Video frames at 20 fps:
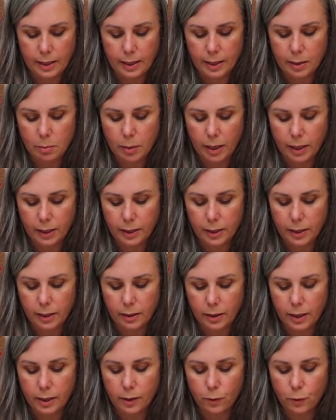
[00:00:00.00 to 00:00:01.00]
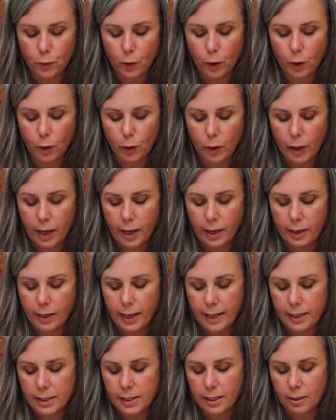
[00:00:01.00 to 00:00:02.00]
email in
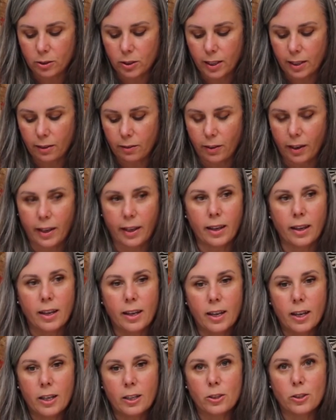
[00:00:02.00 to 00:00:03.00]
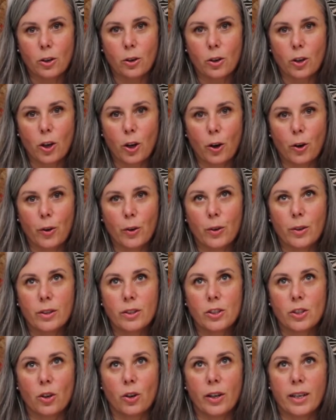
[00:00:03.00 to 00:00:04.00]

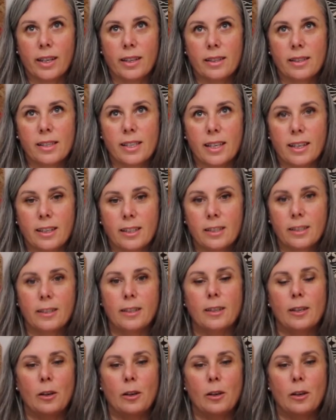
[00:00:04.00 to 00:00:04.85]
info@hltv.co.nz.